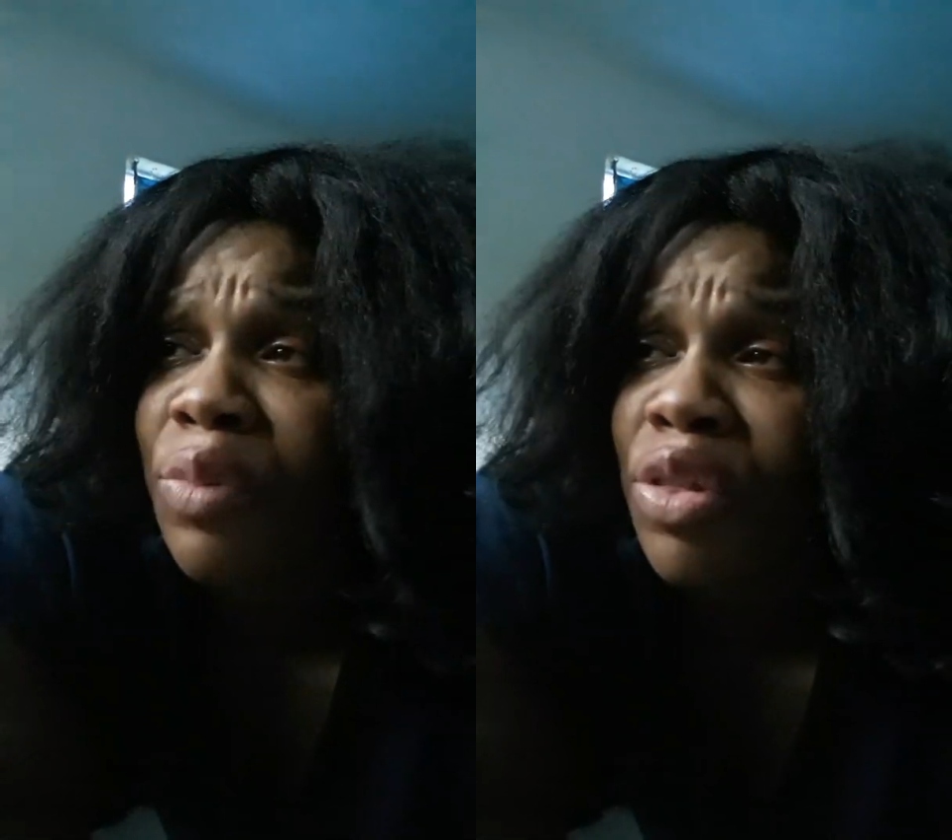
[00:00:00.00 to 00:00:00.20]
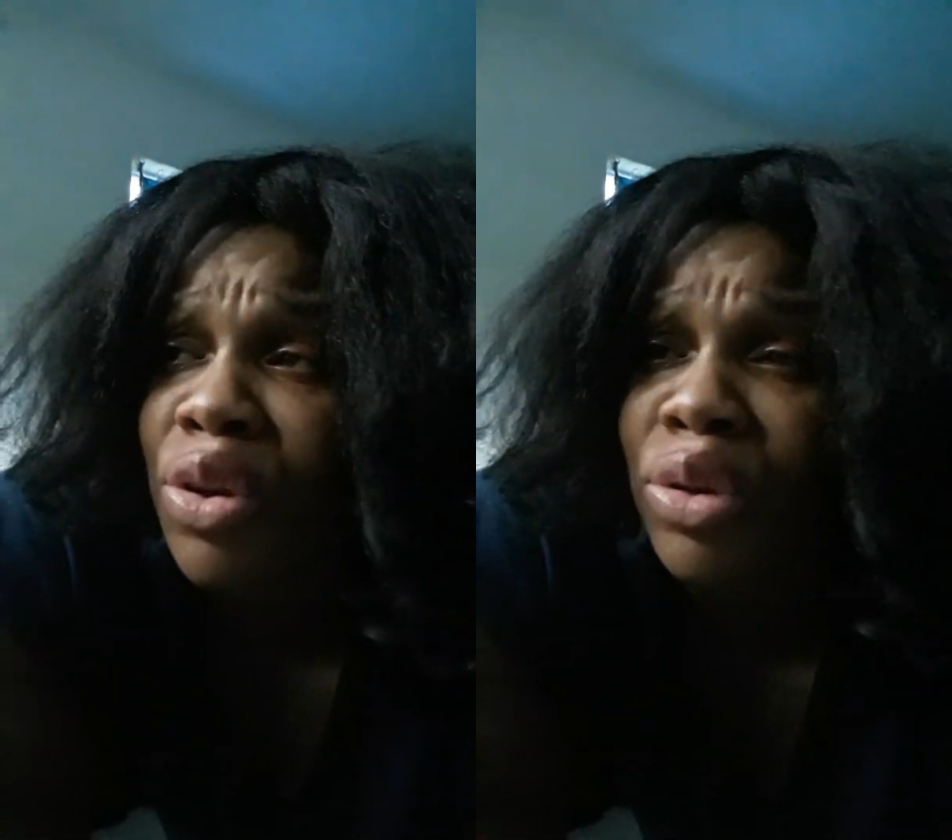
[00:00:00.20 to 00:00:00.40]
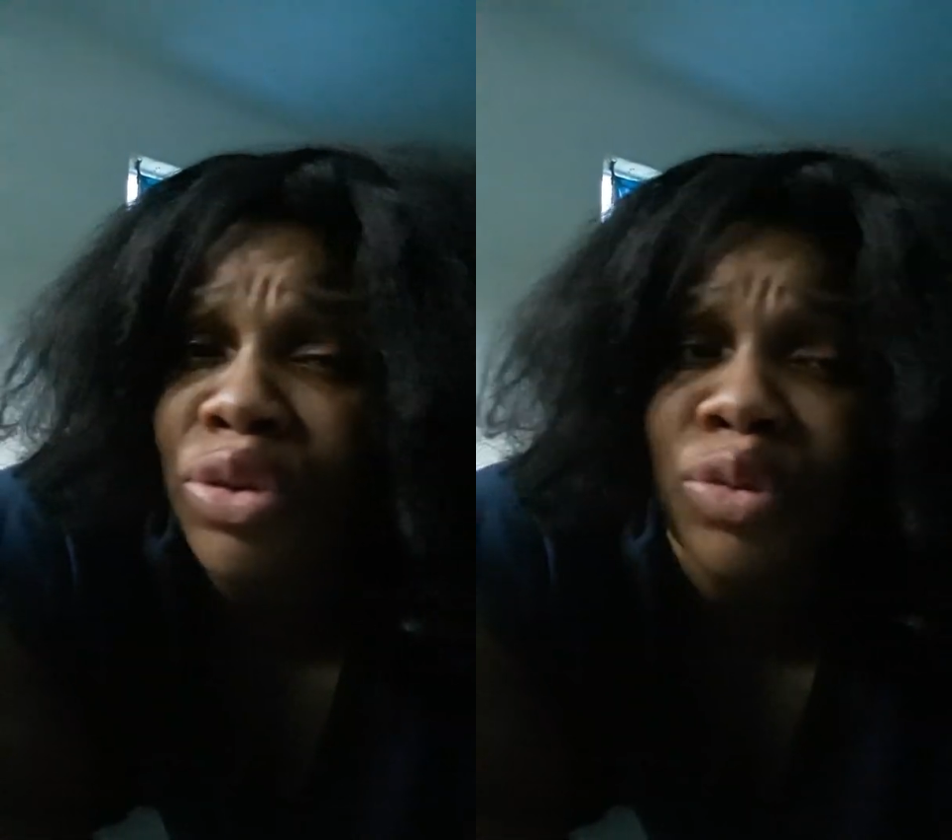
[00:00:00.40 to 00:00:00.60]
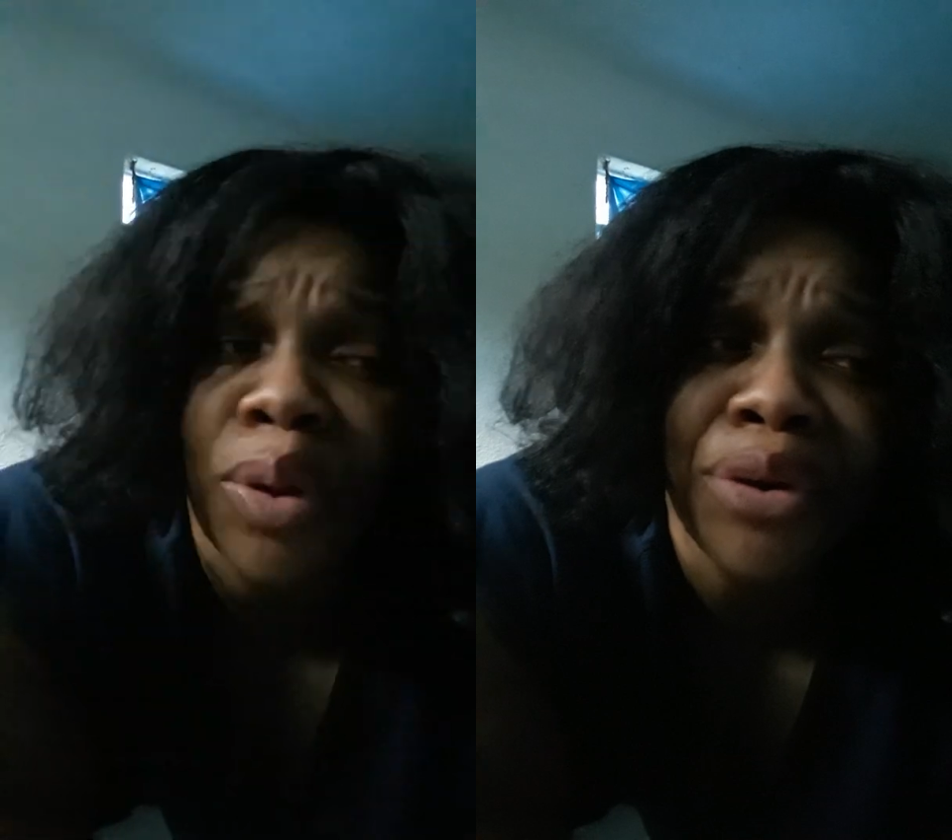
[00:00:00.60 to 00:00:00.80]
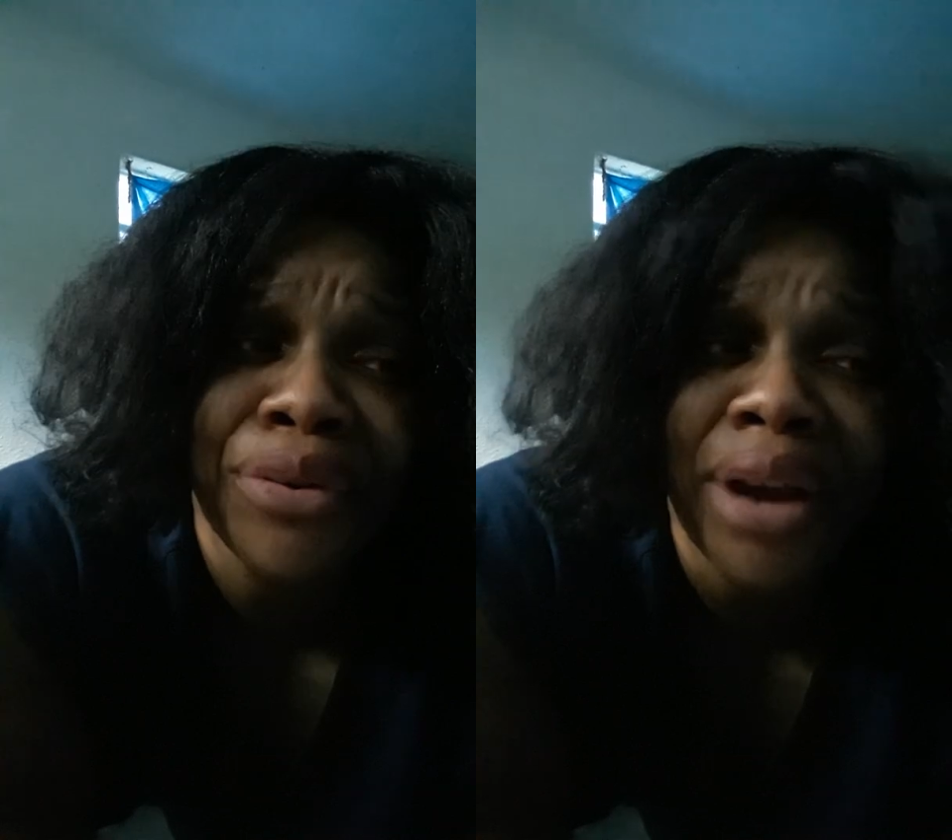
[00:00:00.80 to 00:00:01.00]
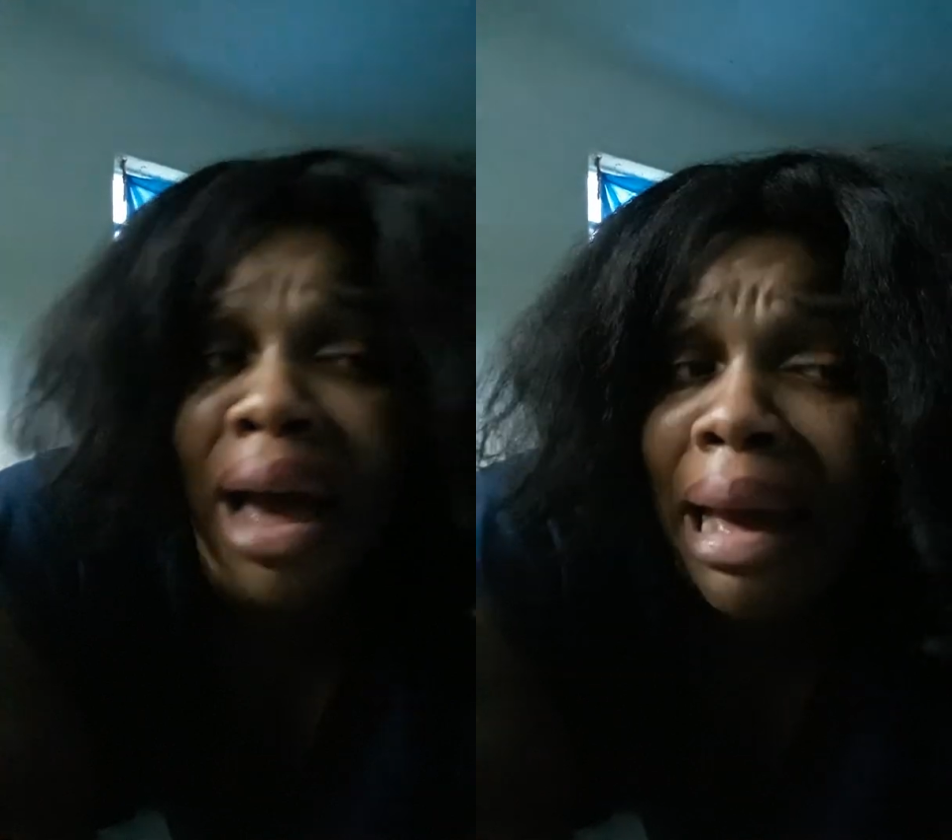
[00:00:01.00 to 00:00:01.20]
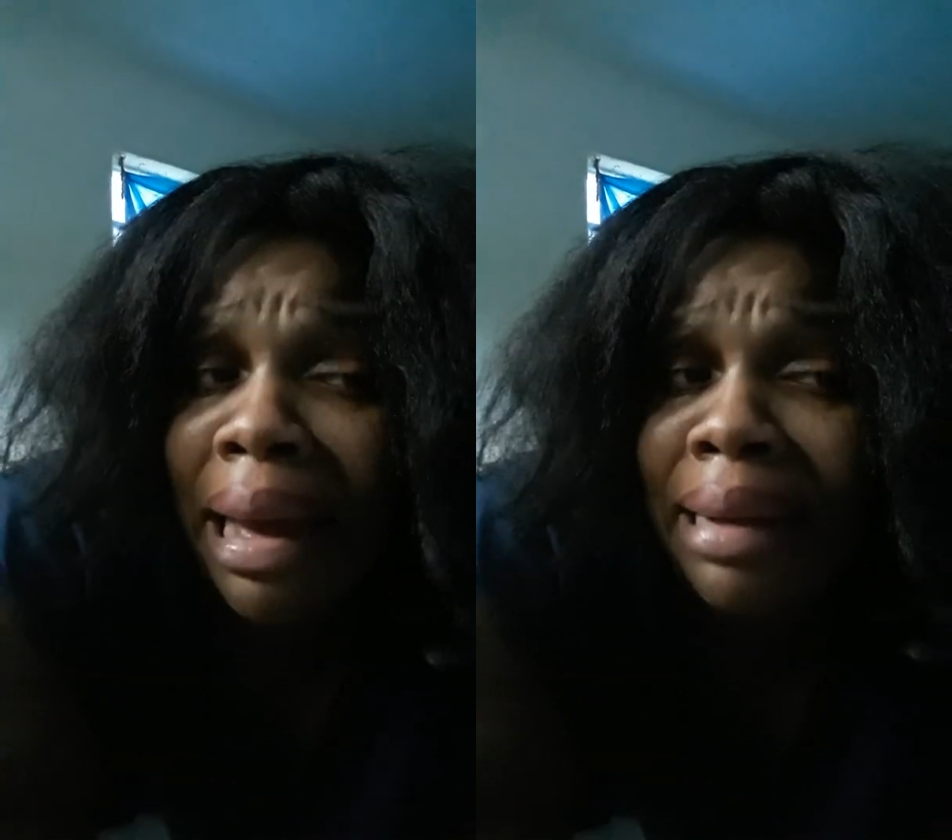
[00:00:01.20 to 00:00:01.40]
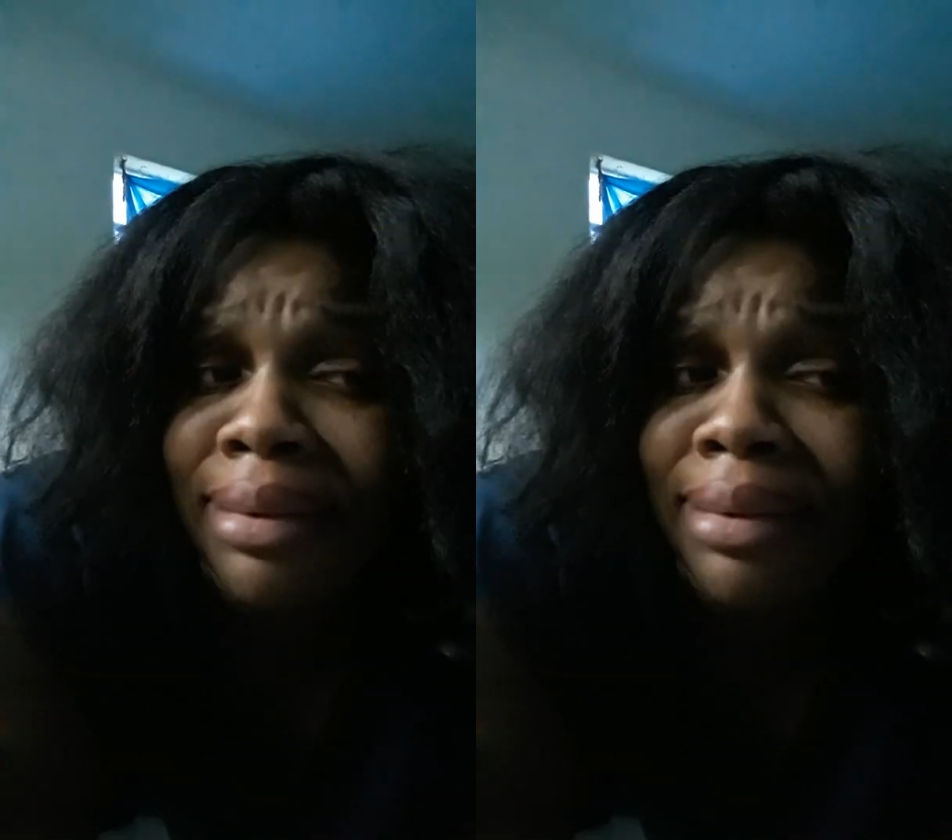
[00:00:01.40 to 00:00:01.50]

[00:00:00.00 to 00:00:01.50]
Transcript: whether you lose weight or not,